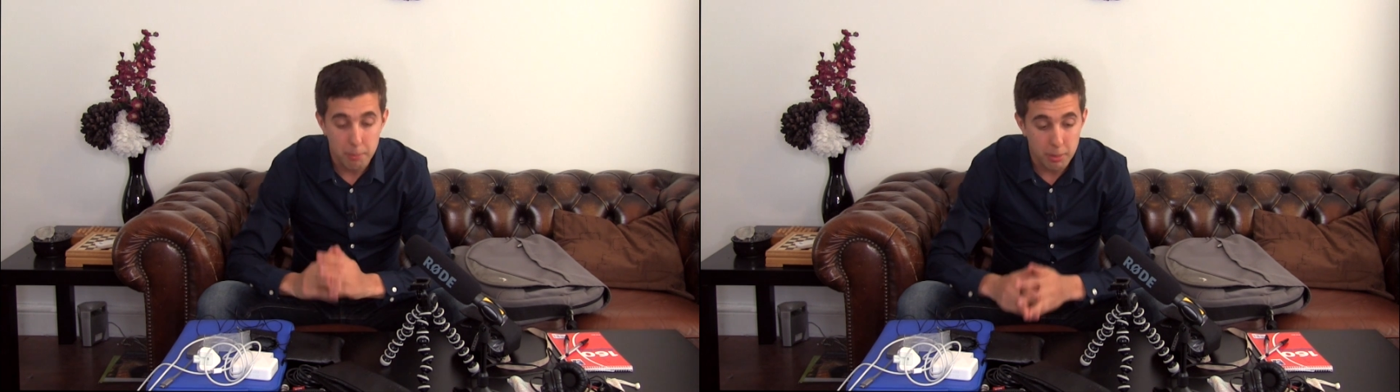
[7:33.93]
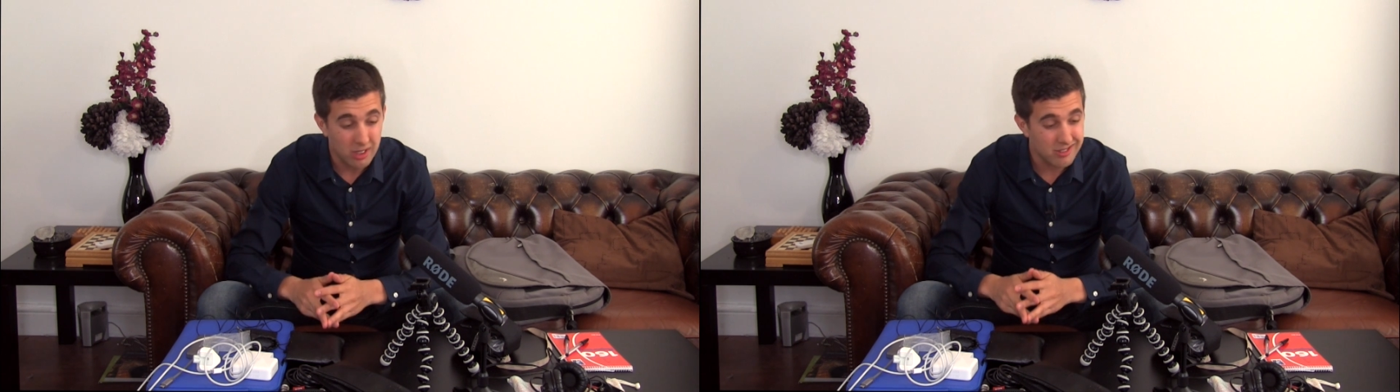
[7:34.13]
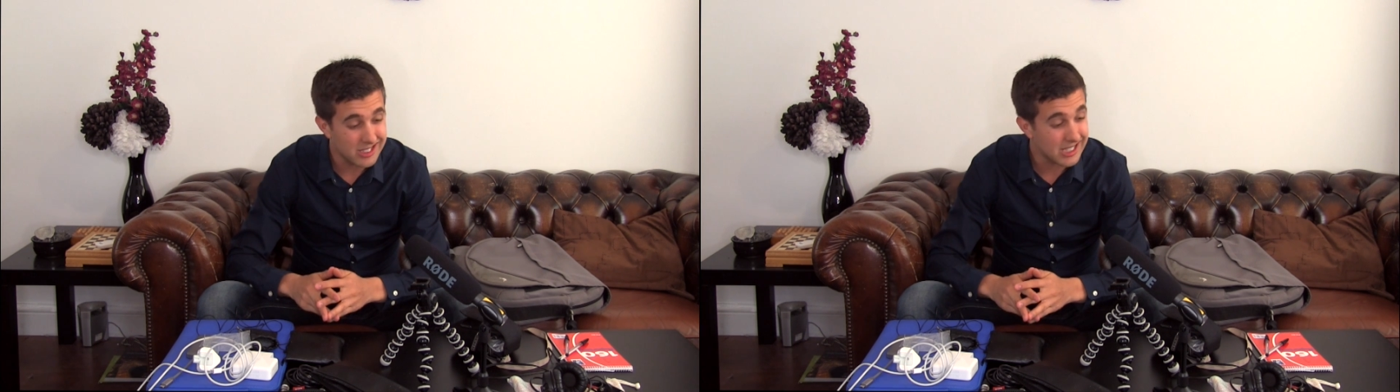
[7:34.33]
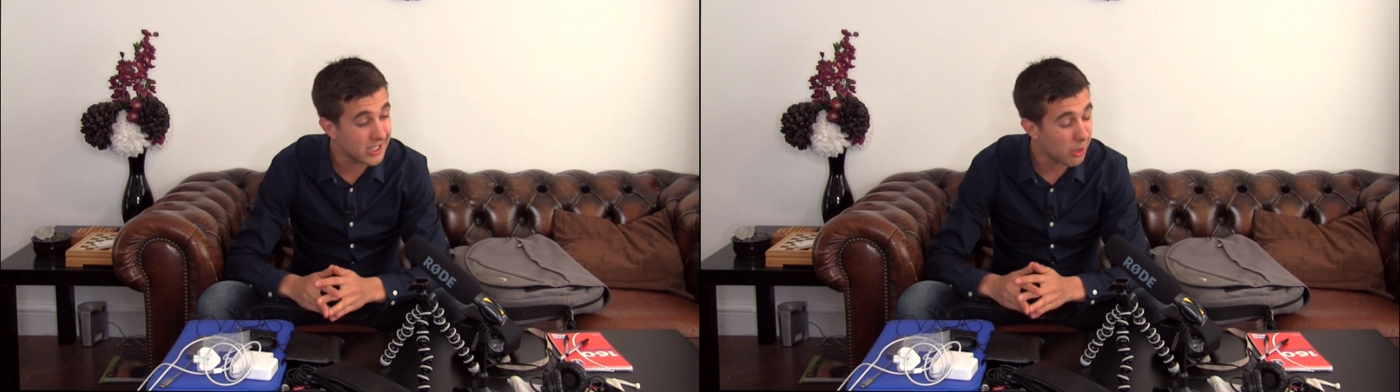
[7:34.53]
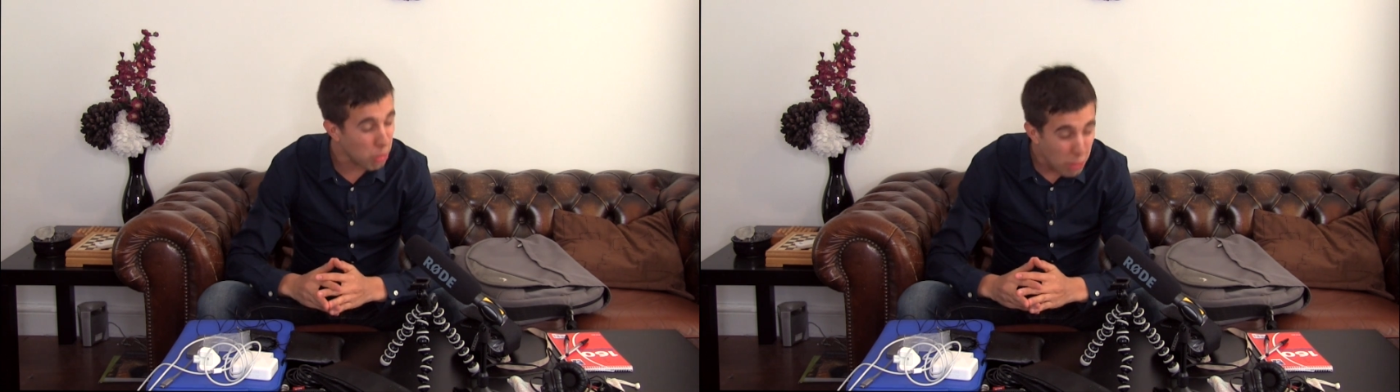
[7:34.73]
but
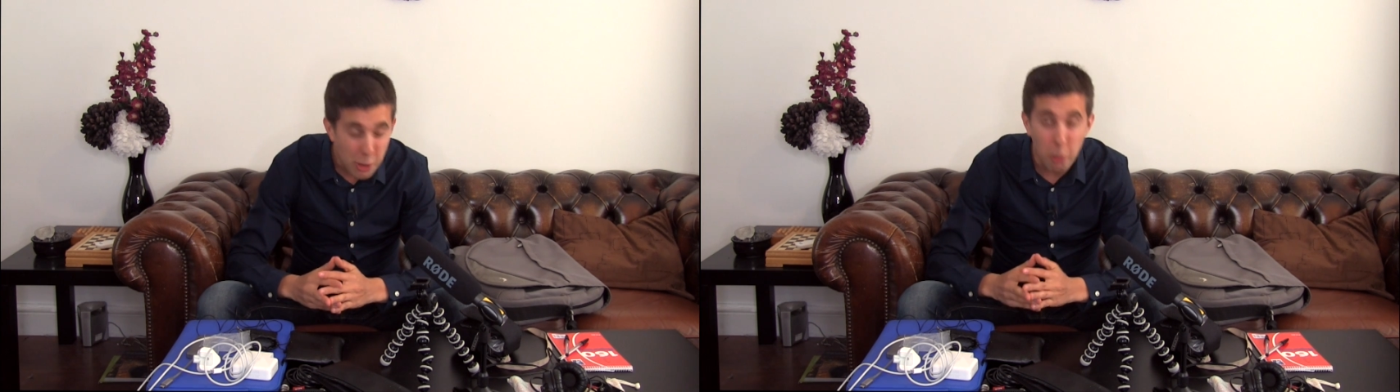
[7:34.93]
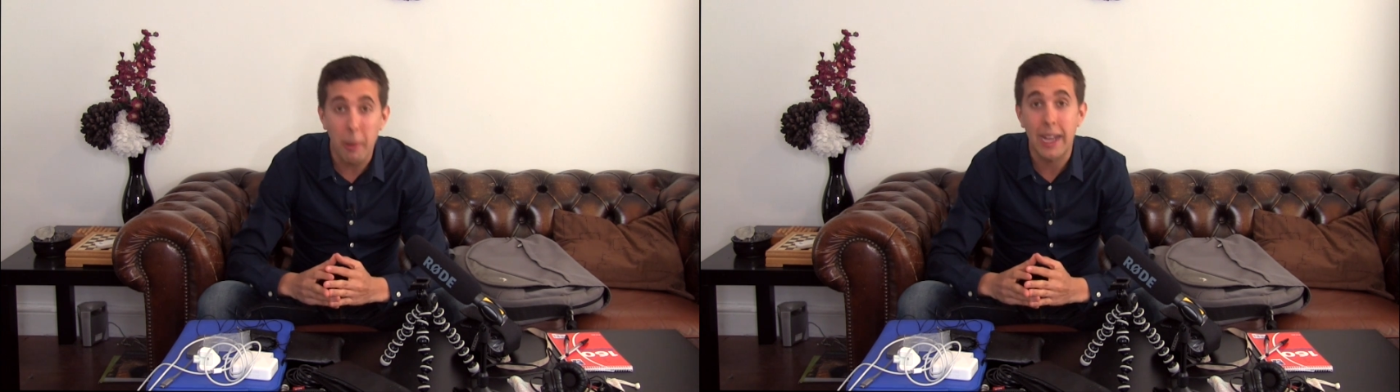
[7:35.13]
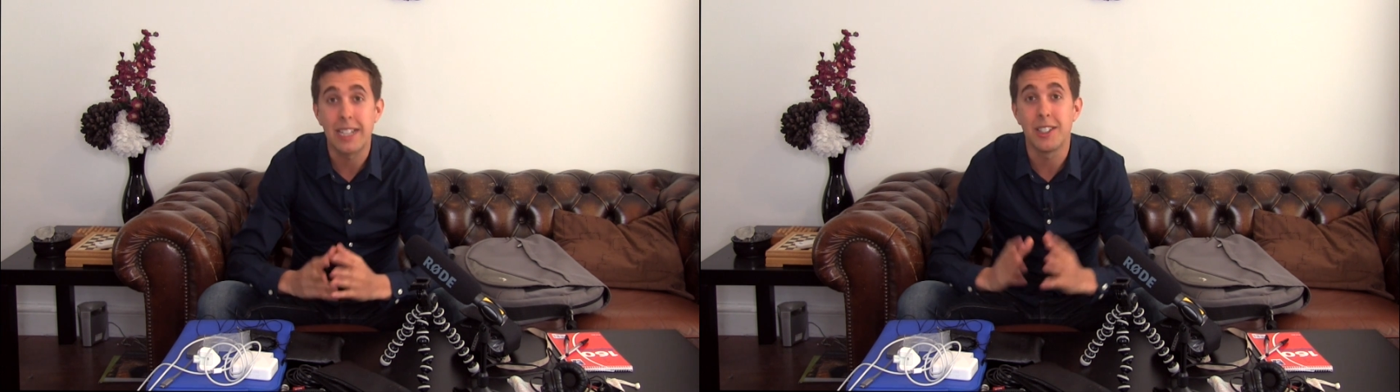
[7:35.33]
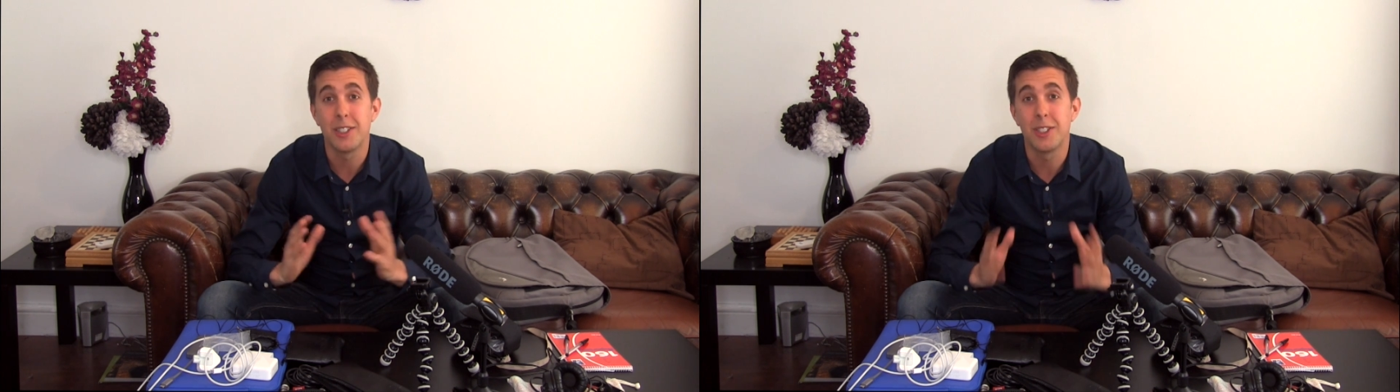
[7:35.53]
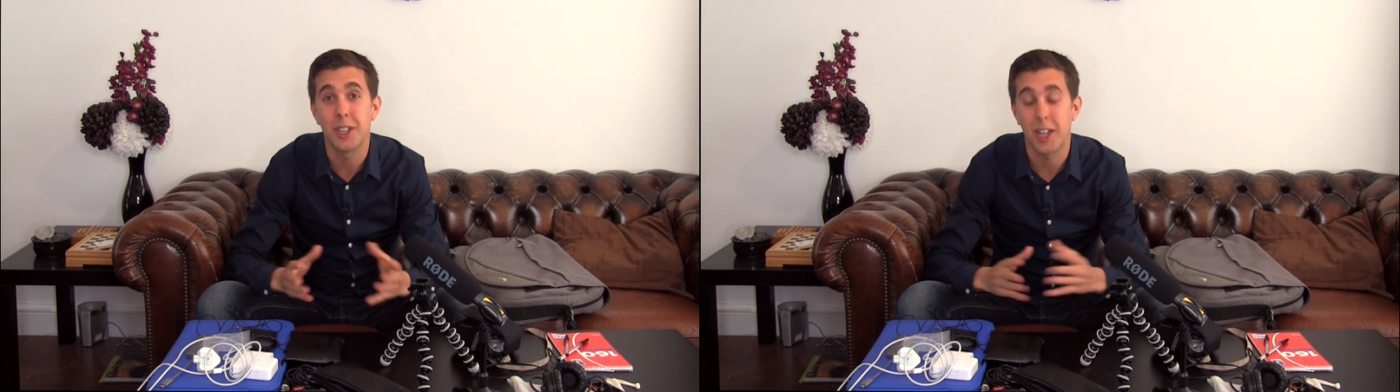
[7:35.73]
it's a real pain
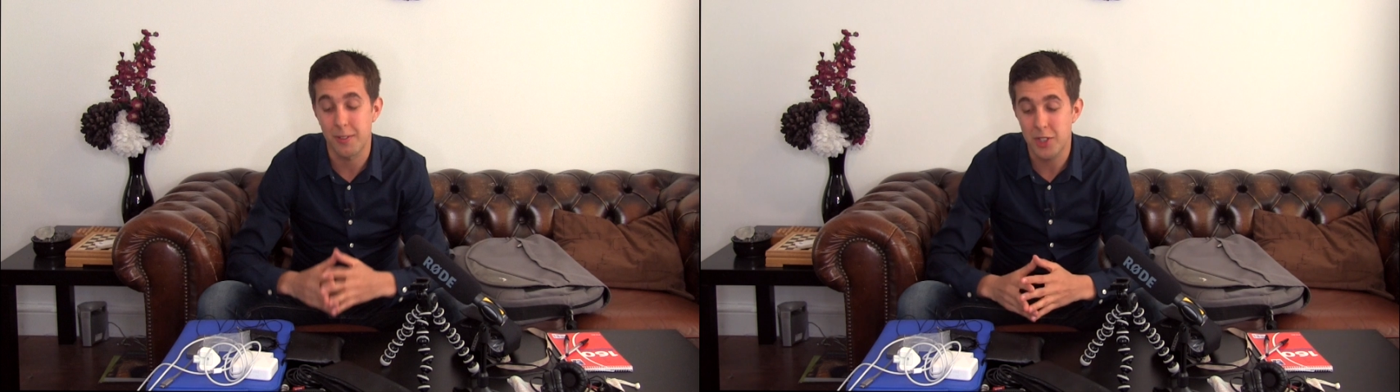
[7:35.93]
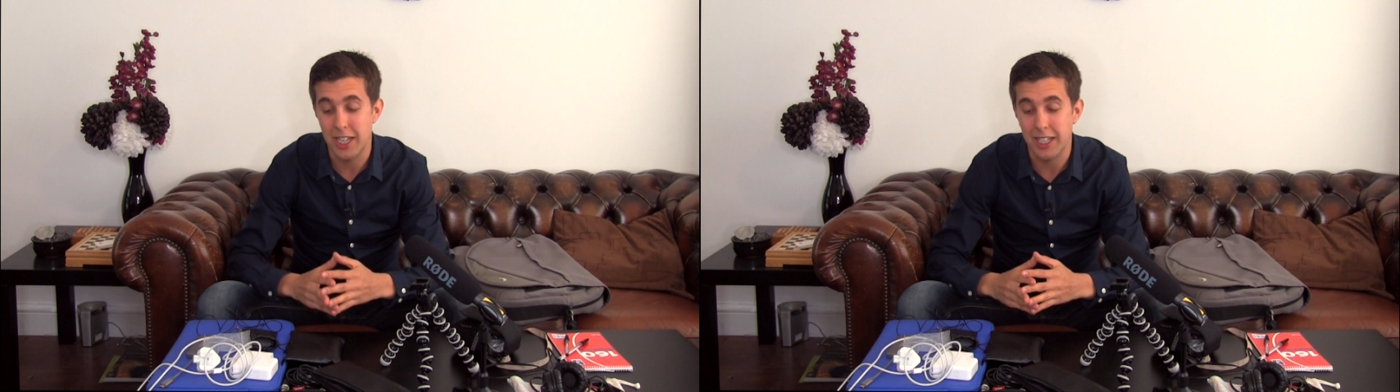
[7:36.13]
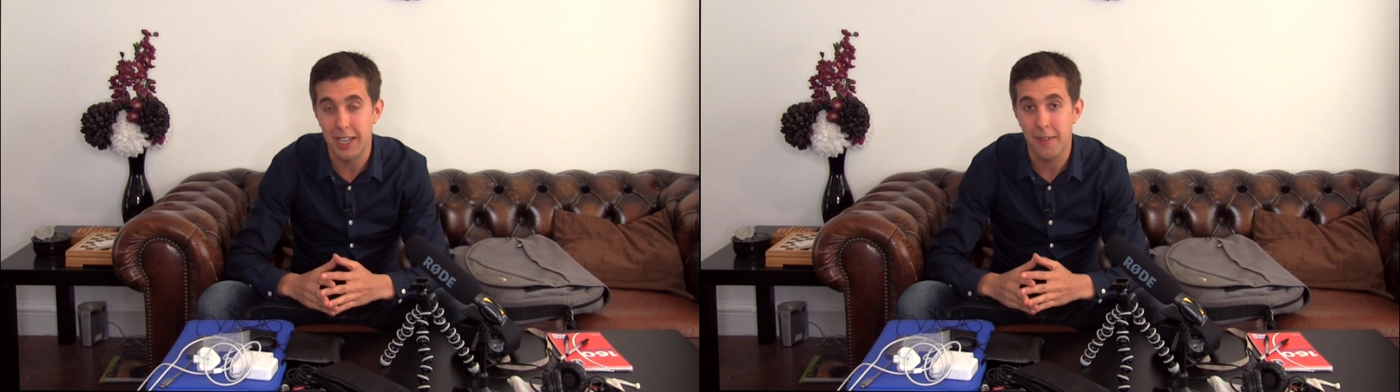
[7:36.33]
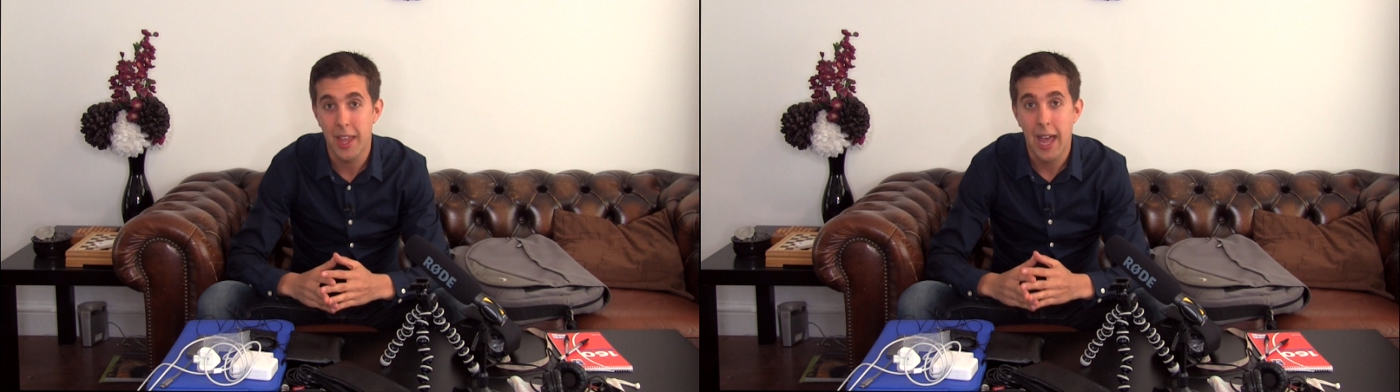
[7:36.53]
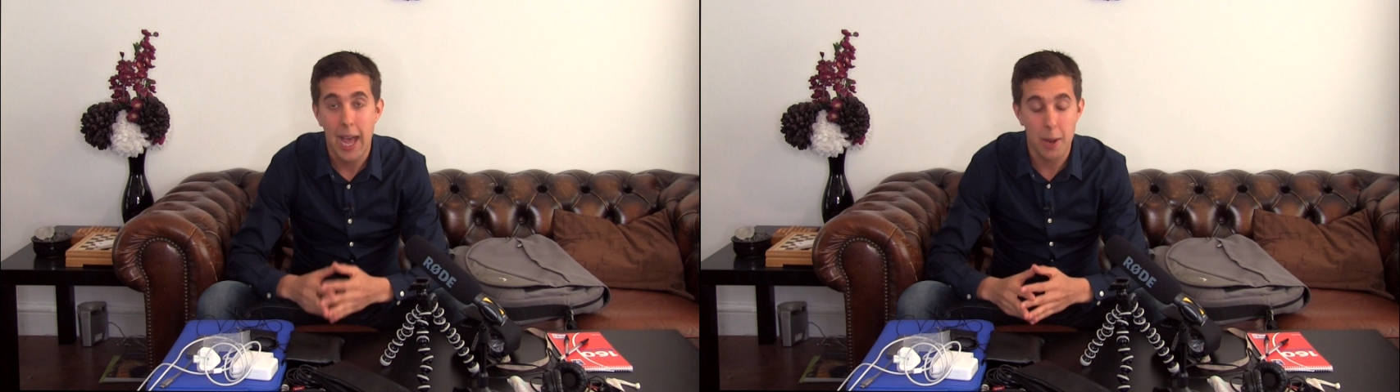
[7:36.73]
to kind of take it
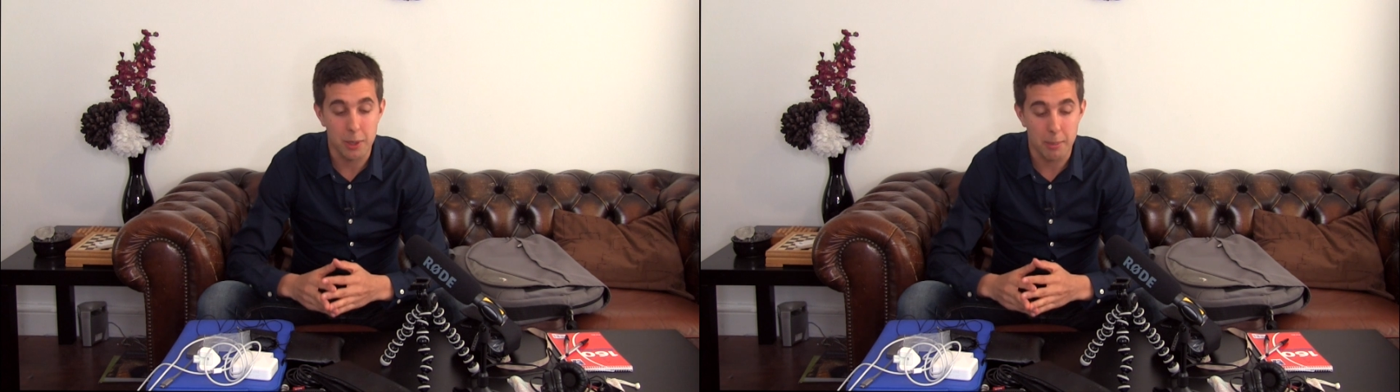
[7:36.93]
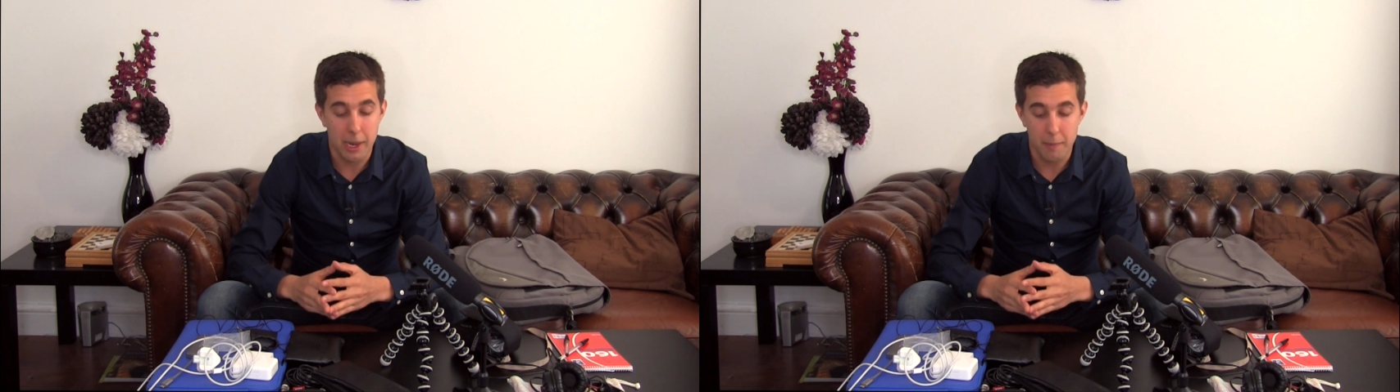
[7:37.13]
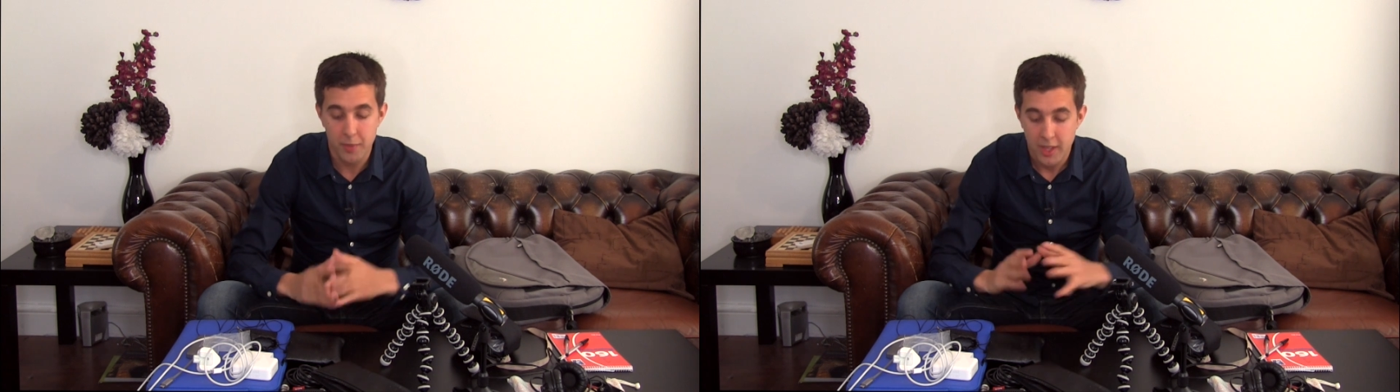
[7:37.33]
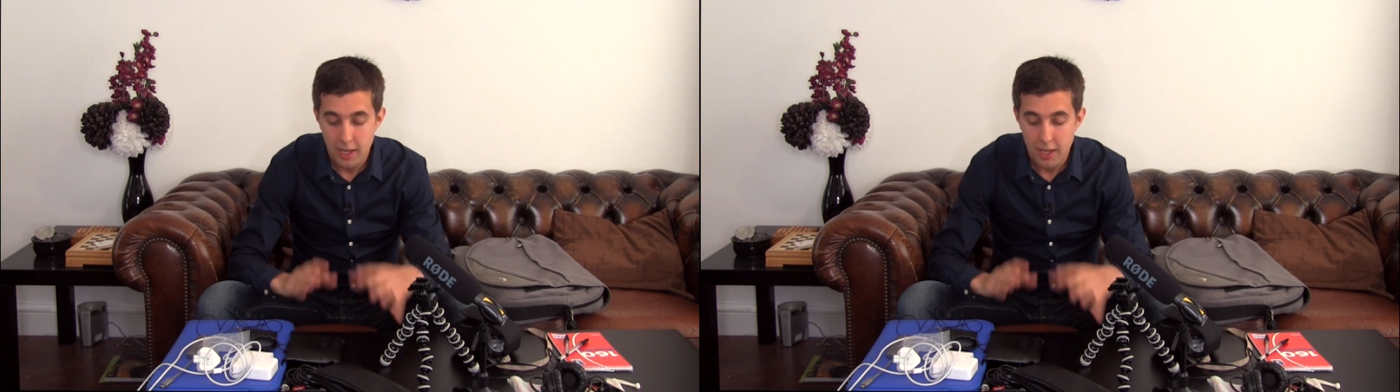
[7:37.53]
out and about.